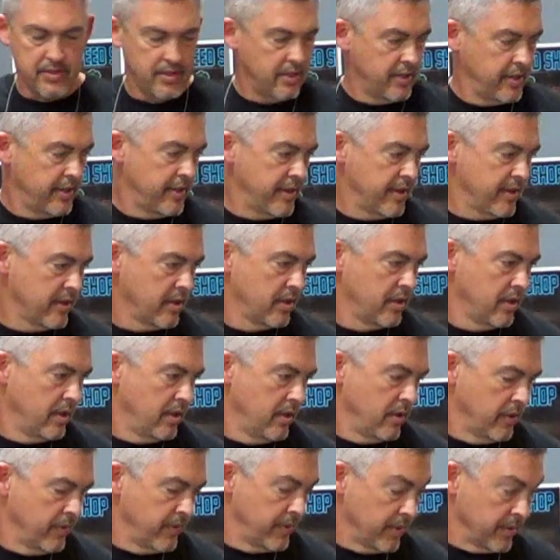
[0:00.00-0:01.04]
in here.
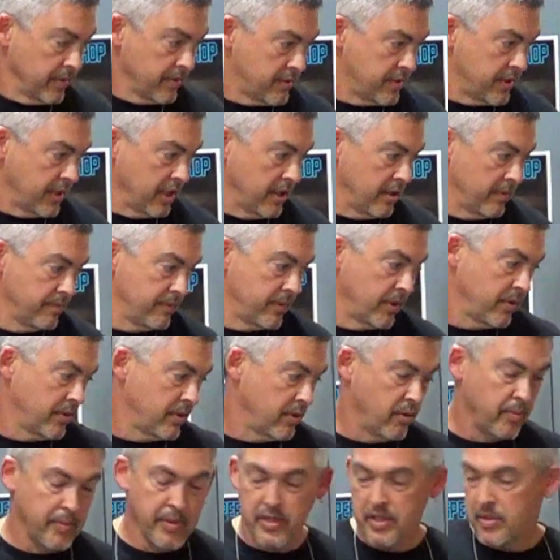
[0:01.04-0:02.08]
Don't sell them, don't
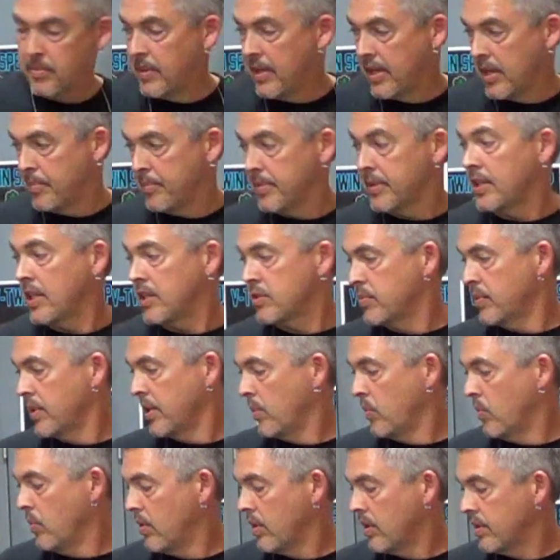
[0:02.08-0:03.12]
know much about it, but that's what he
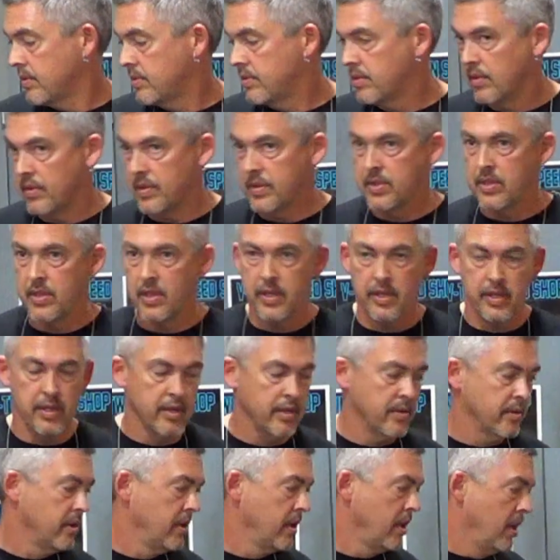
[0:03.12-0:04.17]
wanted, so it's in
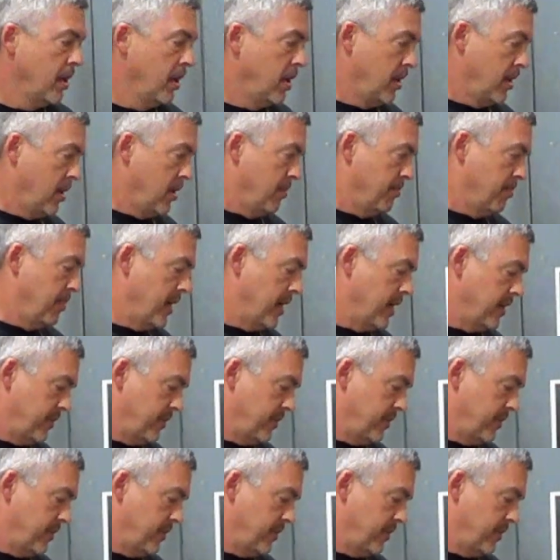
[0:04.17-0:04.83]
here. But